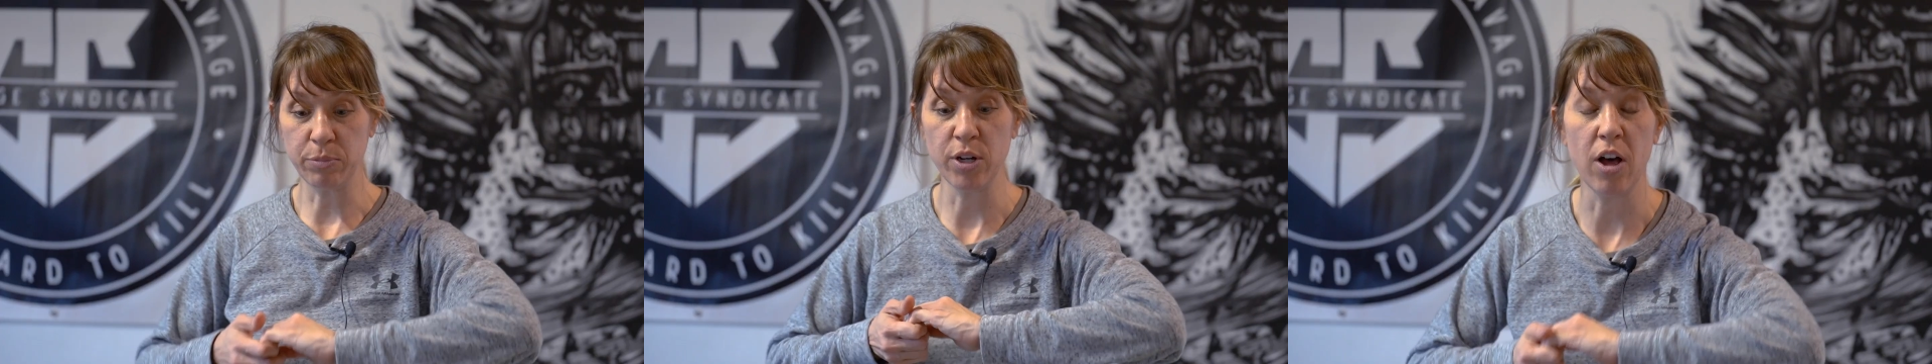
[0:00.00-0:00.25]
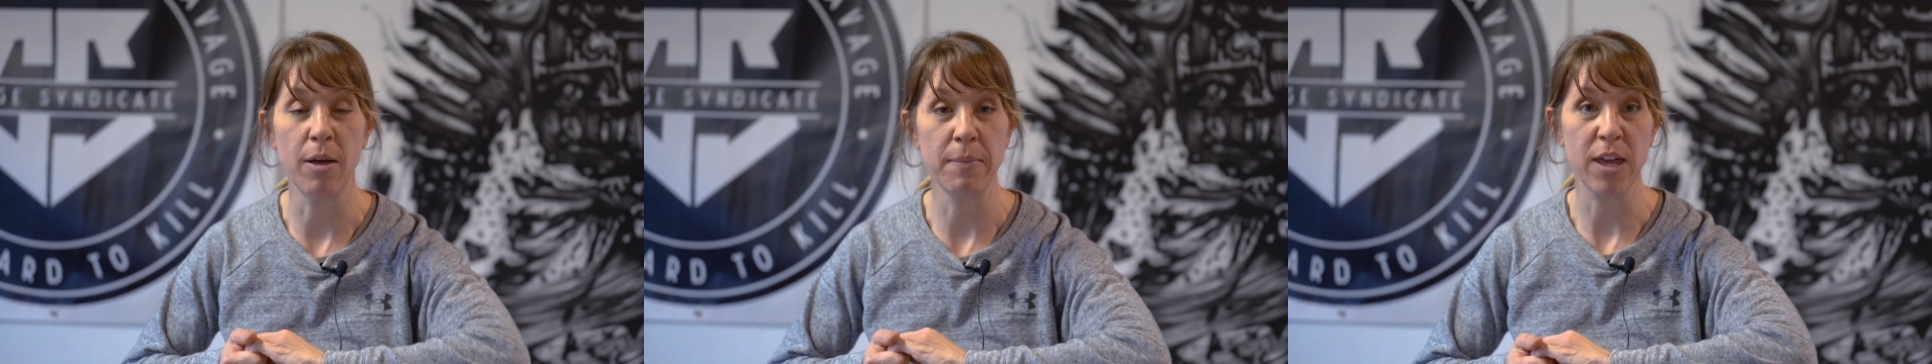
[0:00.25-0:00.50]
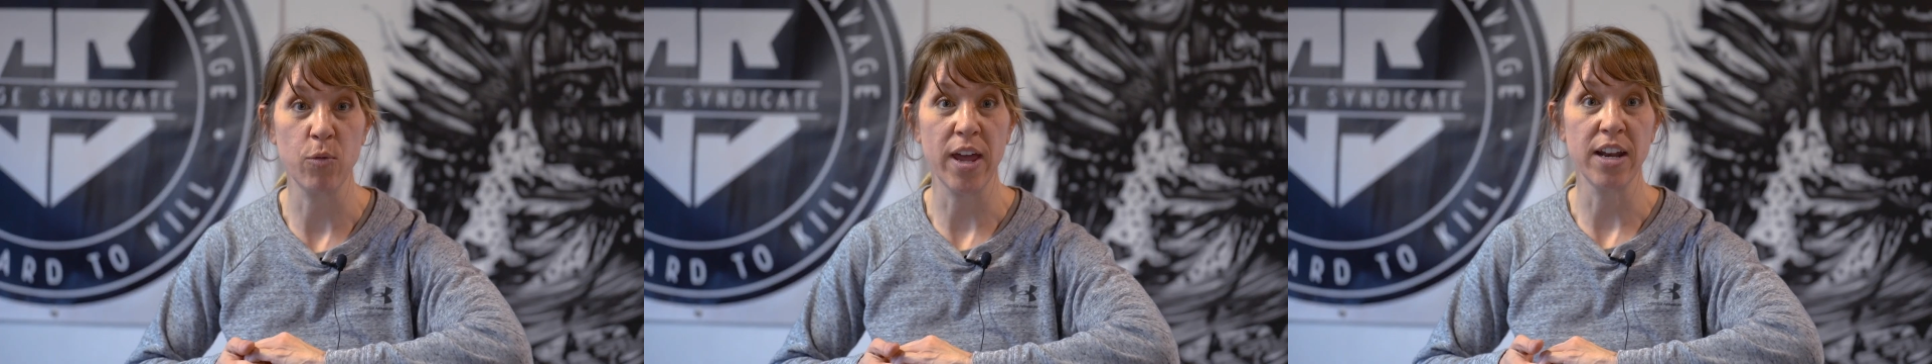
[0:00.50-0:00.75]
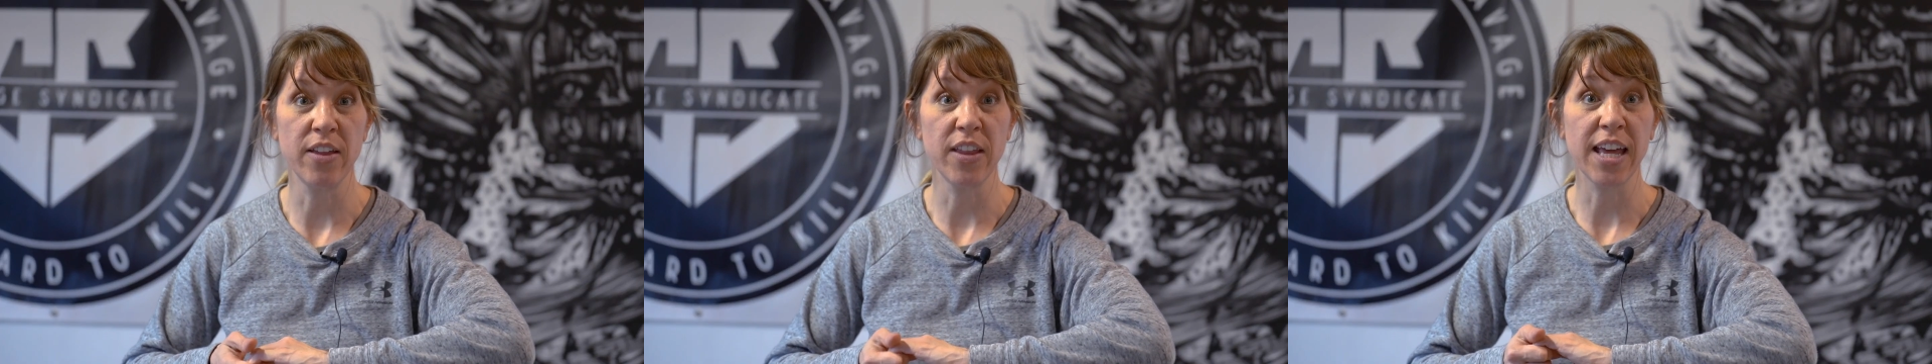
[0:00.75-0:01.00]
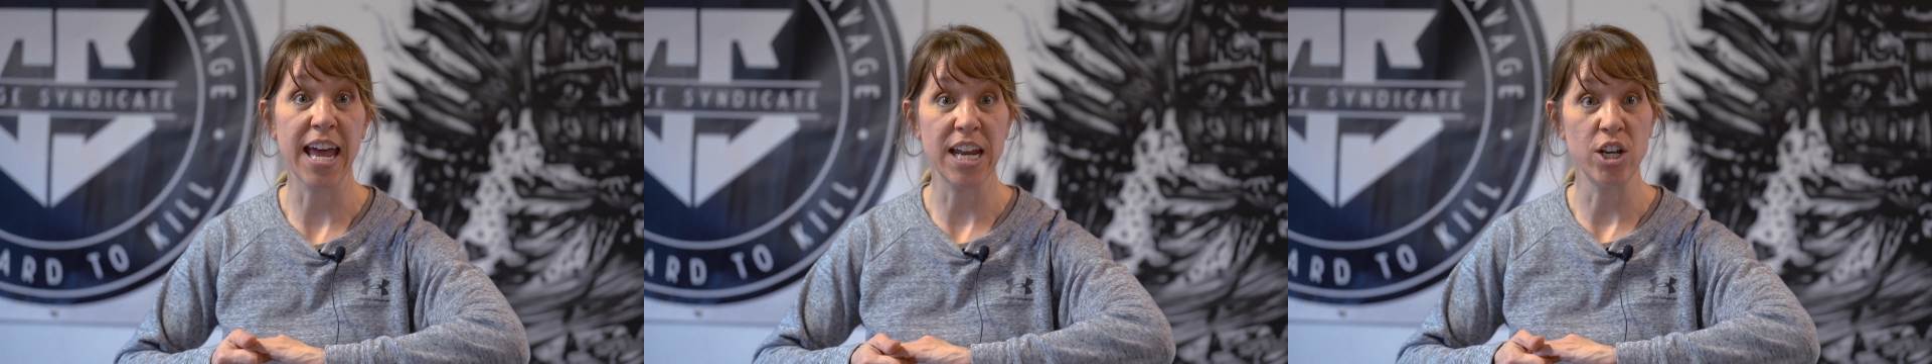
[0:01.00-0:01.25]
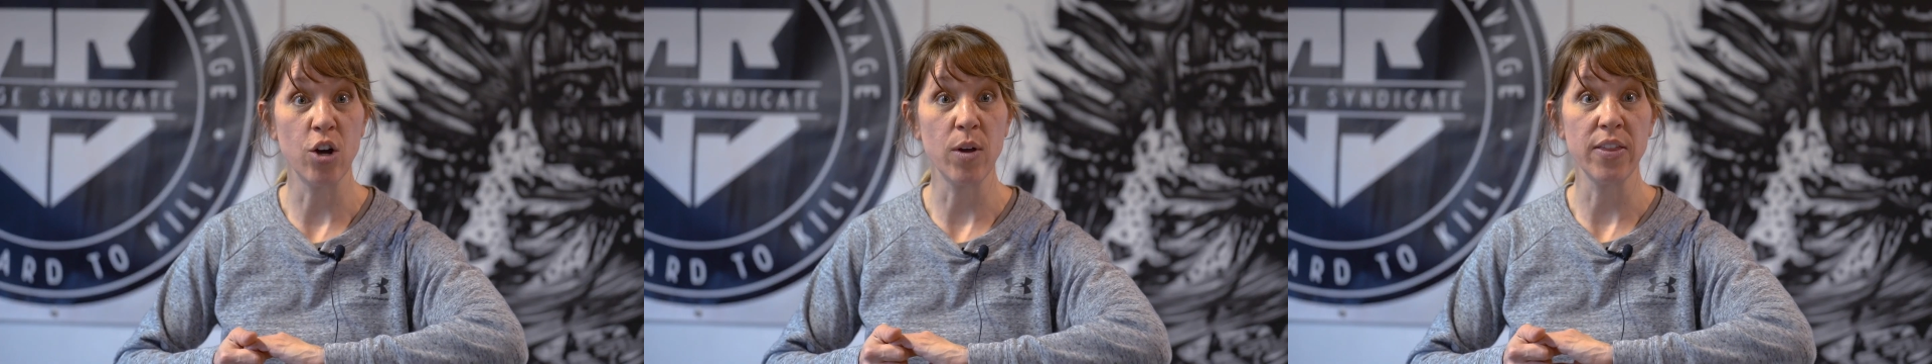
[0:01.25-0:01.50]
put all my weight on the guy
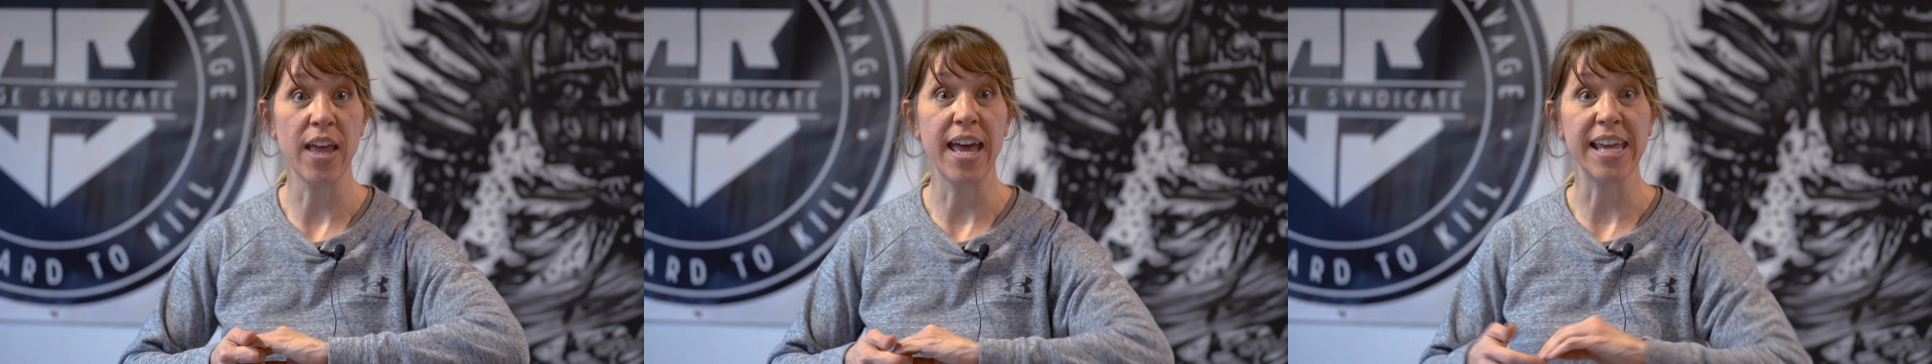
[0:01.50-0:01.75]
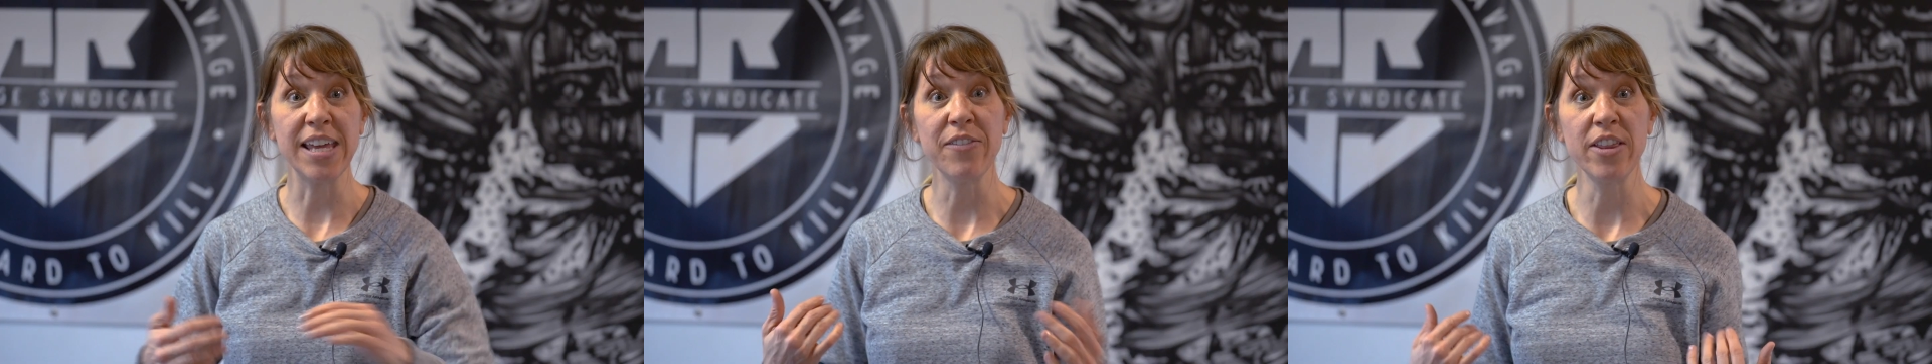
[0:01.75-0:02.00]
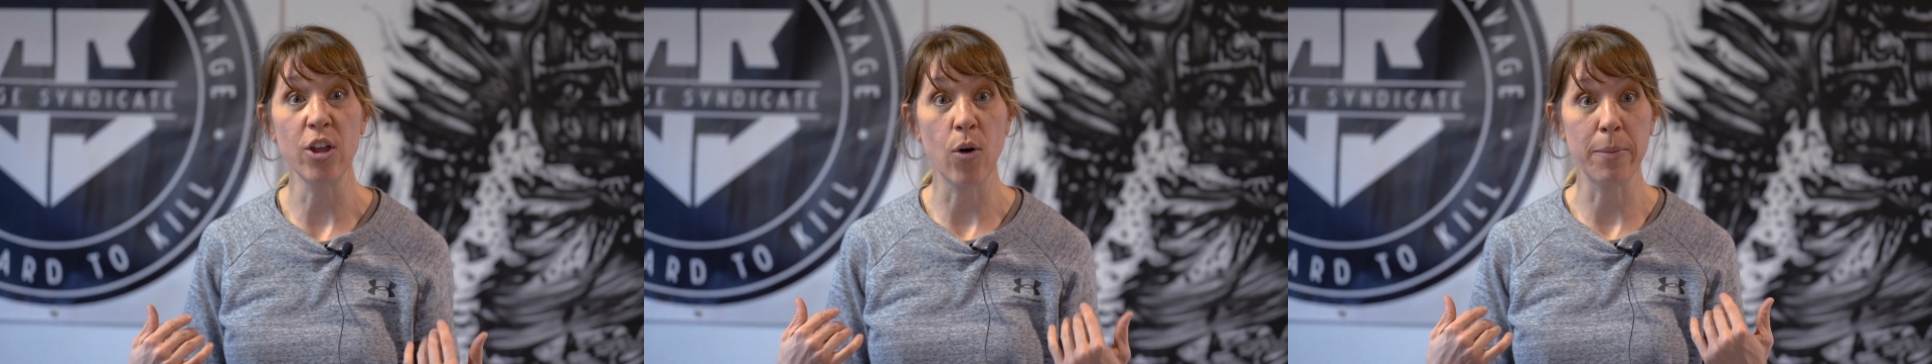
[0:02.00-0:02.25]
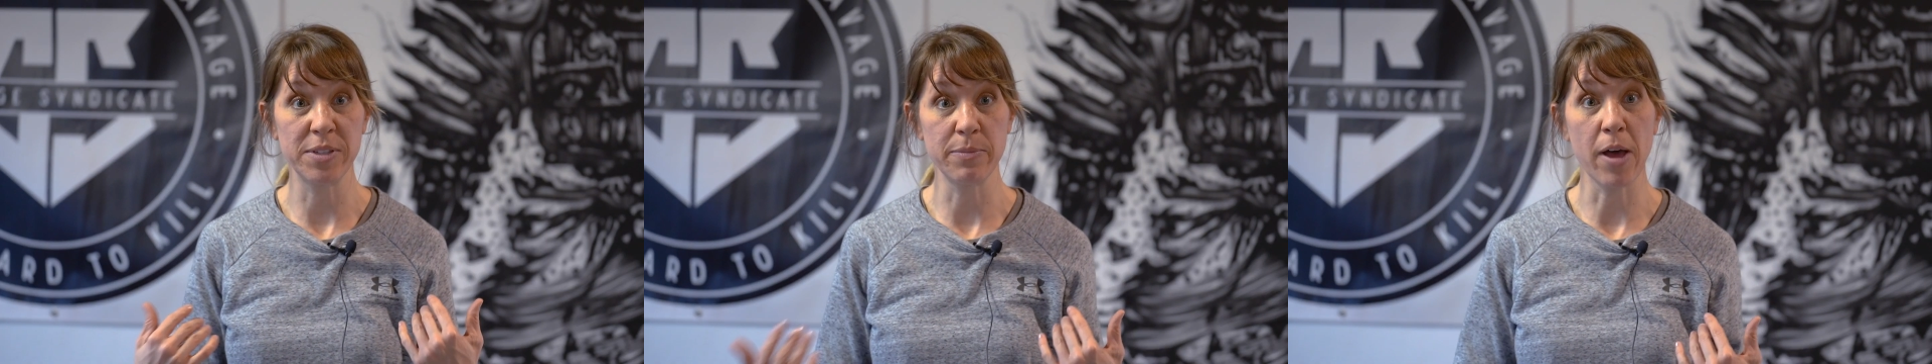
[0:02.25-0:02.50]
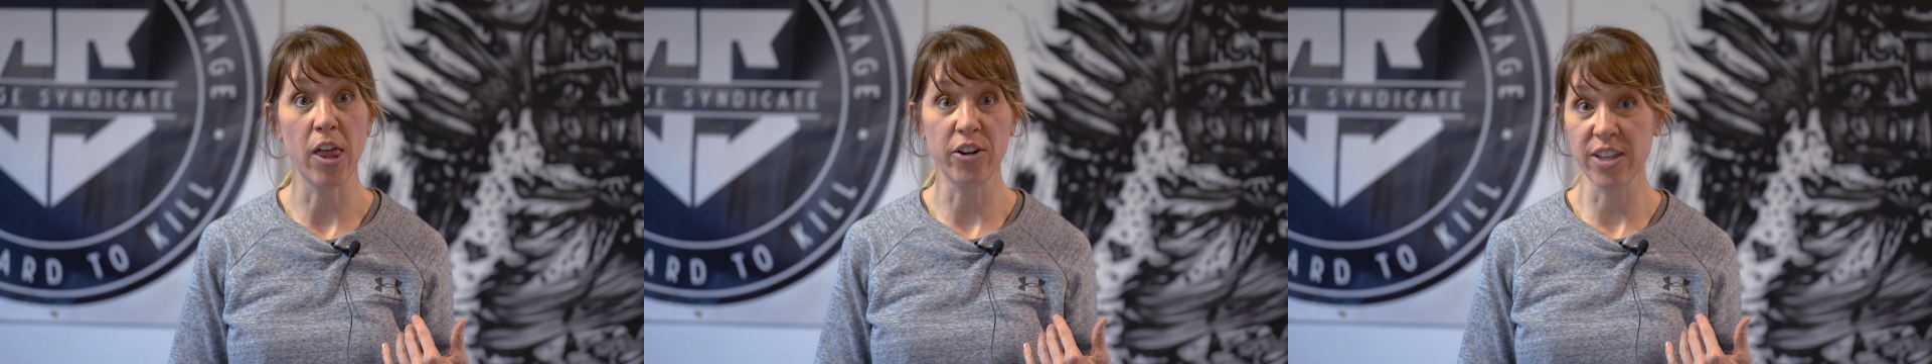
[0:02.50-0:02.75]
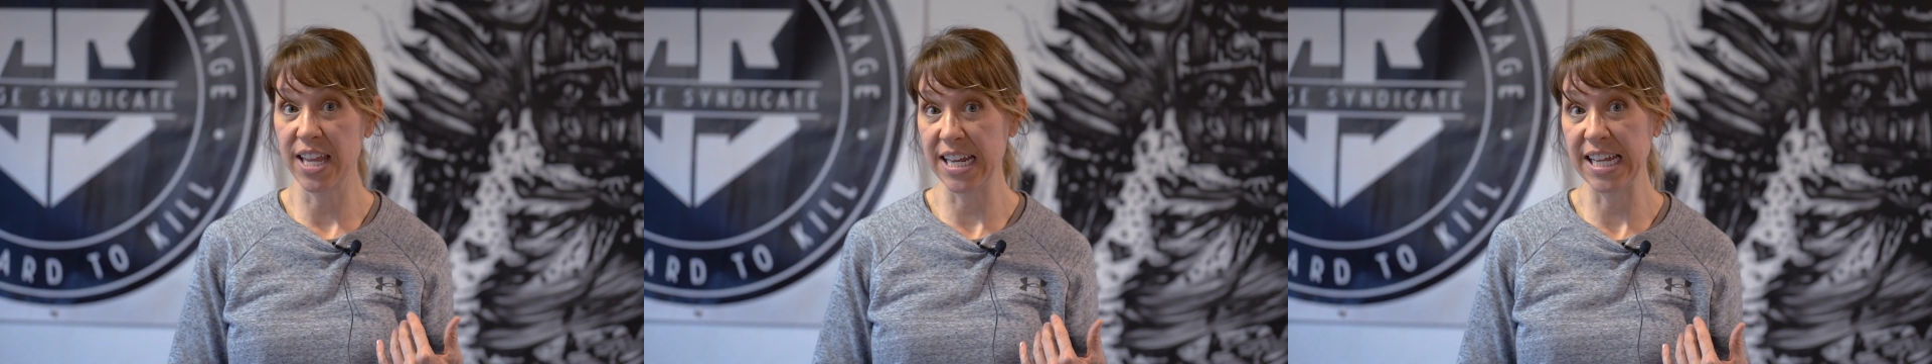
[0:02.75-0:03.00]
and knowing that even though I'm
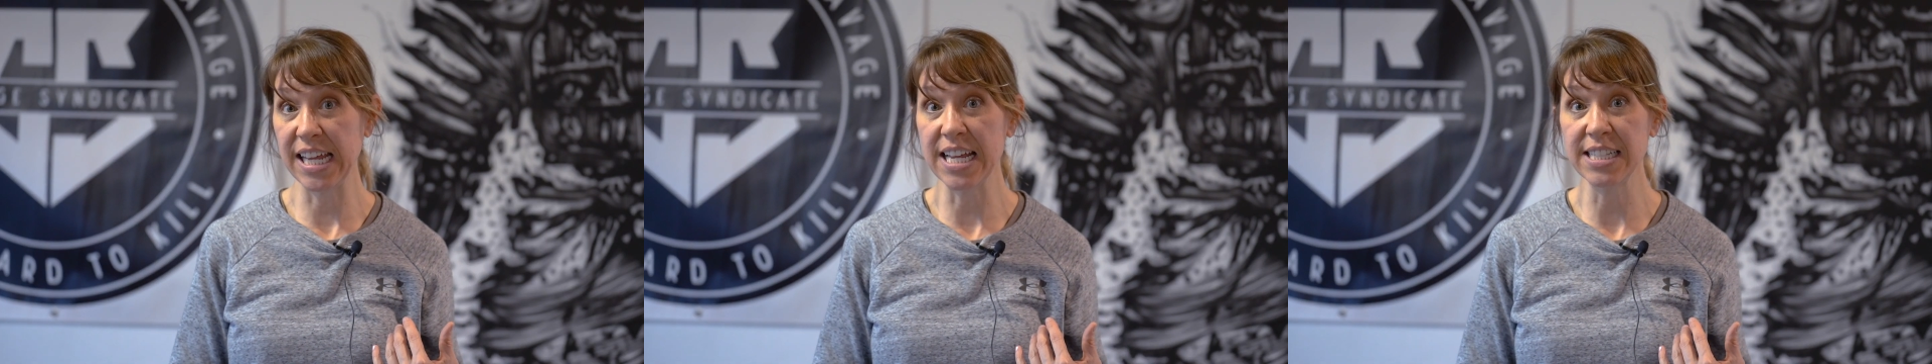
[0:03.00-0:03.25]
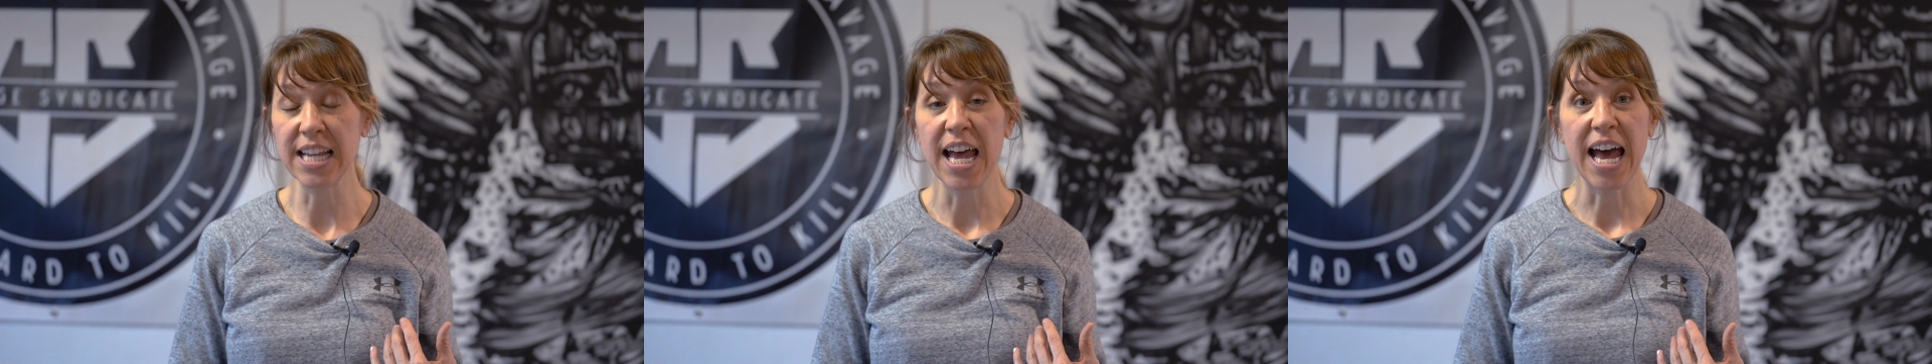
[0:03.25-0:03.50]
smaller than he is,